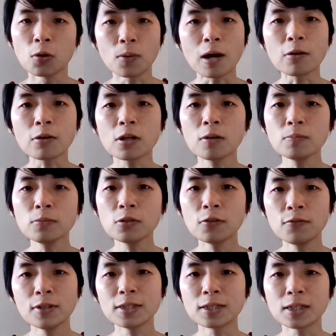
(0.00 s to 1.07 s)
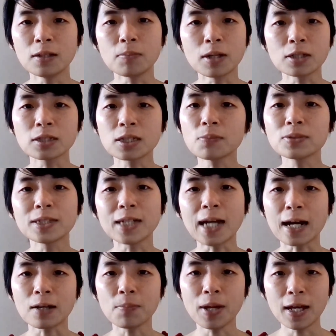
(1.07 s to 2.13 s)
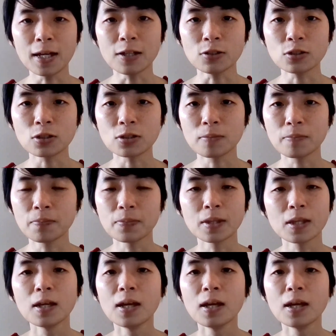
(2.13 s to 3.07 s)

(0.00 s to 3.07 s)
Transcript: you're welcome to visit my Substack page